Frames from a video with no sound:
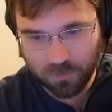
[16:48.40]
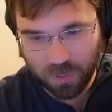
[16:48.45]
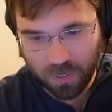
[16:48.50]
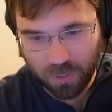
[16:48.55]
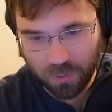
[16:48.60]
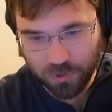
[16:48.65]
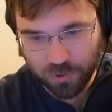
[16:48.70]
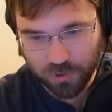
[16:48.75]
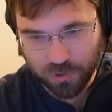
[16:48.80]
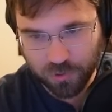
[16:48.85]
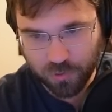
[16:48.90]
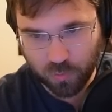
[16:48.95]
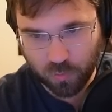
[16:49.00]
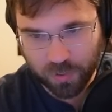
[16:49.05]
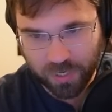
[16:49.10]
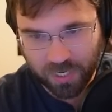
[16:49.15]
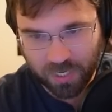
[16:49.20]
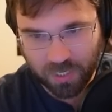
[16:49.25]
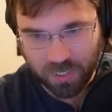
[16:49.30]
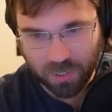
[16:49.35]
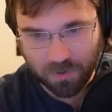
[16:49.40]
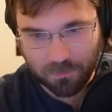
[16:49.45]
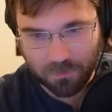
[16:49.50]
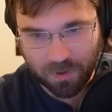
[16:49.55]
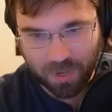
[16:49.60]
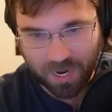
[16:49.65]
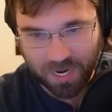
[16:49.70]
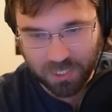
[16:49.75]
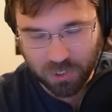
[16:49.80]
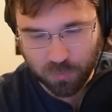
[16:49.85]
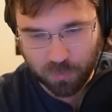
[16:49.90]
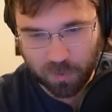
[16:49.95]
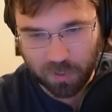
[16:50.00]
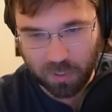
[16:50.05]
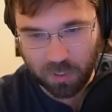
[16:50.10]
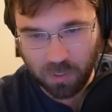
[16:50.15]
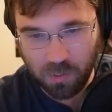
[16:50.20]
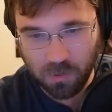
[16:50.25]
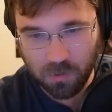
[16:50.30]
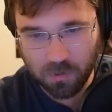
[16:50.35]
120
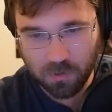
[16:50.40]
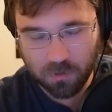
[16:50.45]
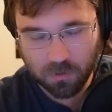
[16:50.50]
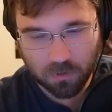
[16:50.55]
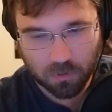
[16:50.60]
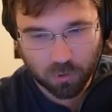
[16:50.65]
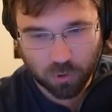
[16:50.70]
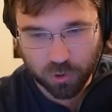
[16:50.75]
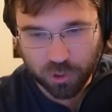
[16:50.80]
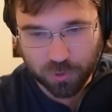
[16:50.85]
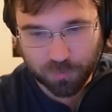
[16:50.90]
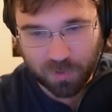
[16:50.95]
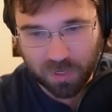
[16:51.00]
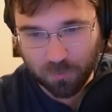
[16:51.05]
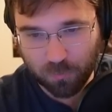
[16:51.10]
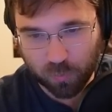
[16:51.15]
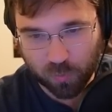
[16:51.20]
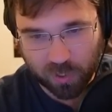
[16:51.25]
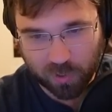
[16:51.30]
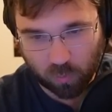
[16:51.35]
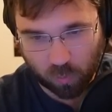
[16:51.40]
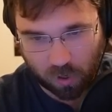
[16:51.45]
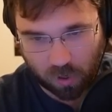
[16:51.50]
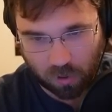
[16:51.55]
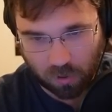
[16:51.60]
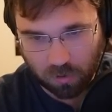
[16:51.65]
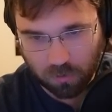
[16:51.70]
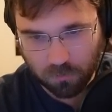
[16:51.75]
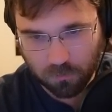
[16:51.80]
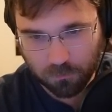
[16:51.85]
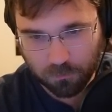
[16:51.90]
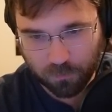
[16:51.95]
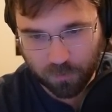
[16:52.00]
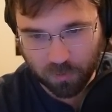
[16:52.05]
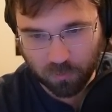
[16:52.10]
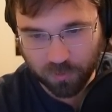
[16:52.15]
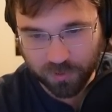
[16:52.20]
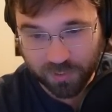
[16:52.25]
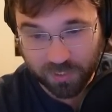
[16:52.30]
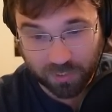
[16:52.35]
HP. Could just be a brick wall,
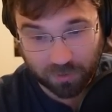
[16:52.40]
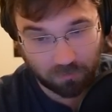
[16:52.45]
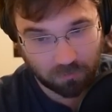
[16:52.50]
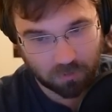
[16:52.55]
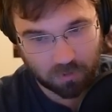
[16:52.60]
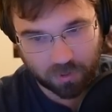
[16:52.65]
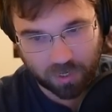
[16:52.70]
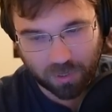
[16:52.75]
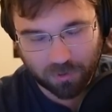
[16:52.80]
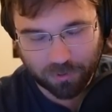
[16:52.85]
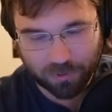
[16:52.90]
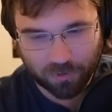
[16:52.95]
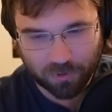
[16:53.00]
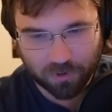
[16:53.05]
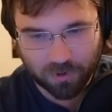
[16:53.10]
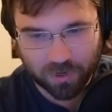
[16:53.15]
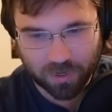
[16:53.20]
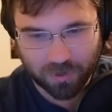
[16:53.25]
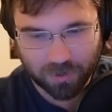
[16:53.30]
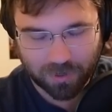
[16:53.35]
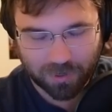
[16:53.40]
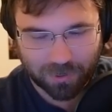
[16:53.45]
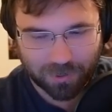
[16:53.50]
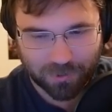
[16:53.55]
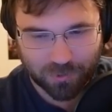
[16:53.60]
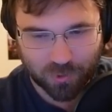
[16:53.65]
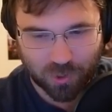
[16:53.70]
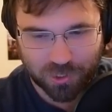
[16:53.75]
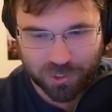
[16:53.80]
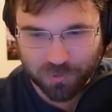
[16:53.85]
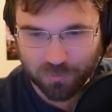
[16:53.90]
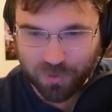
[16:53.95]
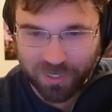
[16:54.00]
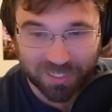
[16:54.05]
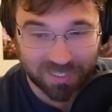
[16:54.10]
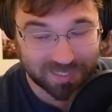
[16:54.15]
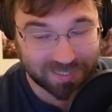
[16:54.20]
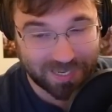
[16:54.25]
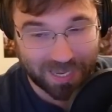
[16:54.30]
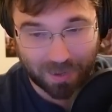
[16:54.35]
but we'll see. Okay, third Drudgeon. We
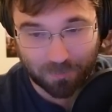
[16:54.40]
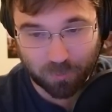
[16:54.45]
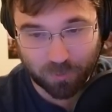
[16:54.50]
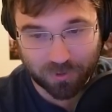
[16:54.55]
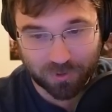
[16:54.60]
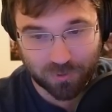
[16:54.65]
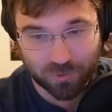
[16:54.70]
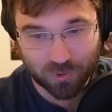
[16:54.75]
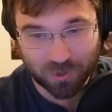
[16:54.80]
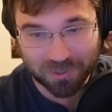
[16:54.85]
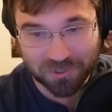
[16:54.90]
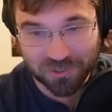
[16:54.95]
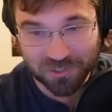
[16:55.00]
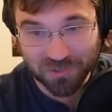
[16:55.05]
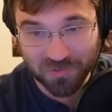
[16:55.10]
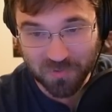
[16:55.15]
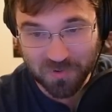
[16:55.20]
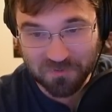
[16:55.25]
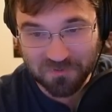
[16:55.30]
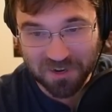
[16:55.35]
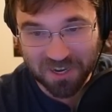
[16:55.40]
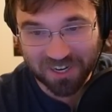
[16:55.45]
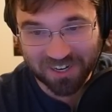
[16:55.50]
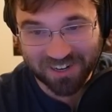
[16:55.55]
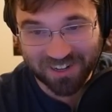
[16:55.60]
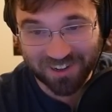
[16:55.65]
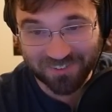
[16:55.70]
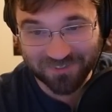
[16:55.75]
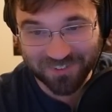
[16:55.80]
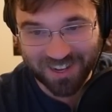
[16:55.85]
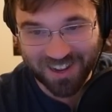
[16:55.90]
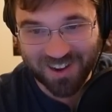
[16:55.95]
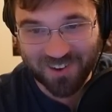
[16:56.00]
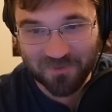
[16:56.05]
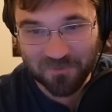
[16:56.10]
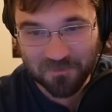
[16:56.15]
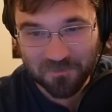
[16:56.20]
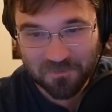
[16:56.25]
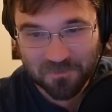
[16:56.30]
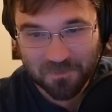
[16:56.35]
can stop with the Drudgeons. We've got enough
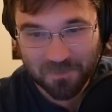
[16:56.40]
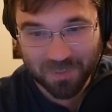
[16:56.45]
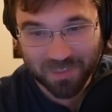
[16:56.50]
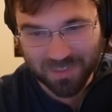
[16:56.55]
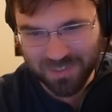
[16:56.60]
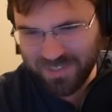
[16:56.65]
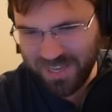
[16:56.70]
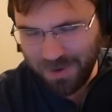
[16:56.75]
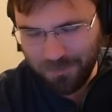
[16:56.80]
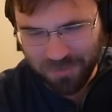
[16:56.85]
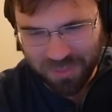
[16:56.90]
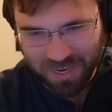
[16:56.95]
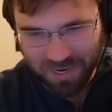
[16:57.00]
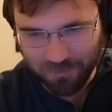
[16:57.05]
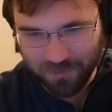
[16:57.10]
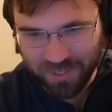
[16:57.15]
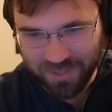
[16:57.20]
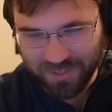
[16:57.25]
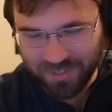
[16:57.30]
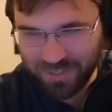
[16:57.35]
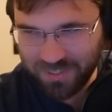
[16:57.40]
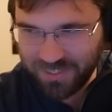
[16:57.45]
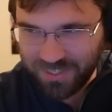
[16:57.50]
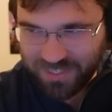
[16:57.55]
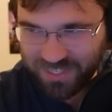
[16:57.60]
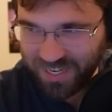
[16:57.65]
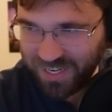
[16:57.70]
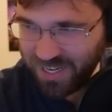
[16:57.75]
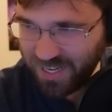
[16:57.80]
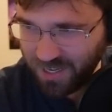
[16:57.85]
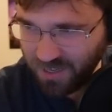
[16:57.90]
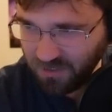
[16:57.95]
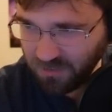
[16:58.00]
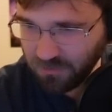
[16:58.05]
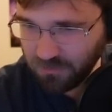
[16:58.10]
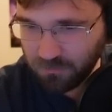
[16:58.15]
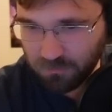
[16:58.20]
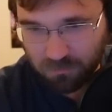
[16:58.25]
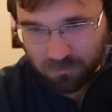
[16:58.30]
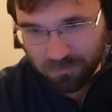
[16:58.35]
now. Same thing with Dedenne.
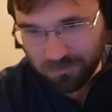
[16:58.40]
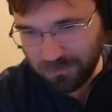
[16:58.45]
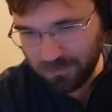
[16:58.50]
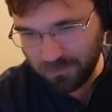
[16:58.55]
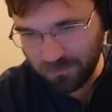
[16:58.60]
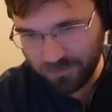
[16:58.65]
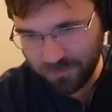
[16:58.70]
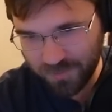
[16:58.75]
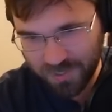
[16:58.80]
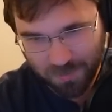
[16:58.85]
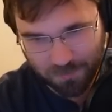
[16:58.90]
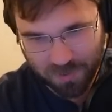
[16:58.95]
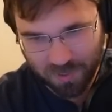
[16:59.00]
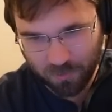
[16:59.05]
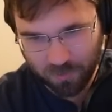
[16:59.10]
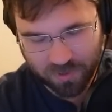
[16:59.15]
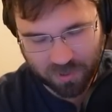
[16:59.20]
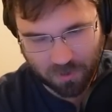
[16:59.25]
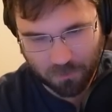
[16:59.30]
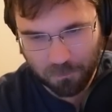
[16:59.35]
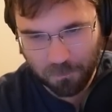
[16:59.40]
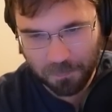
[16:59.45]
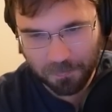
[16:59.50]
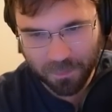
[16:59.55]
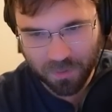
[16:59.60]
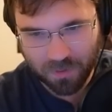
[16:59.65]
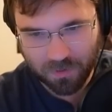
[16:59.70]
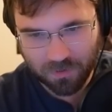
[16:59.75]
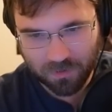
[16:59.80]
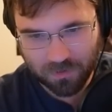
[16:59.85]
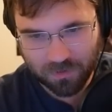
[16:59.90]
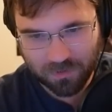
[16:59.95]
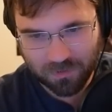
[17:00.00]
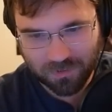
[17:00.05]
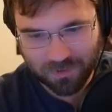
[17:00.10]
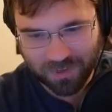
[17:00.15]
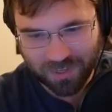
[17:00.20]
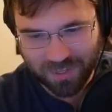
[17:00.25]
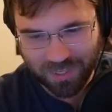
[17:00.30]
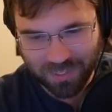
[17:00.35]
Same thing with him.
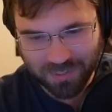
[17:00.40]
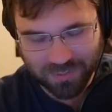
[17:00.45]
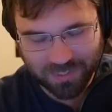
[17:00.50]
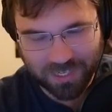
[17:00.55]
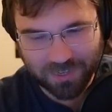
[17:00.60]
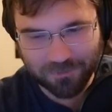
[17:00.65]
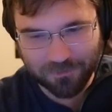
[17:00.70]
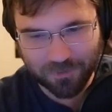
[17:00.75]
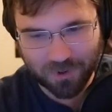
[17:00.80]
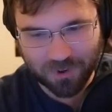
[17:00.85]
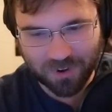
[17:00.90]
And then Leaf.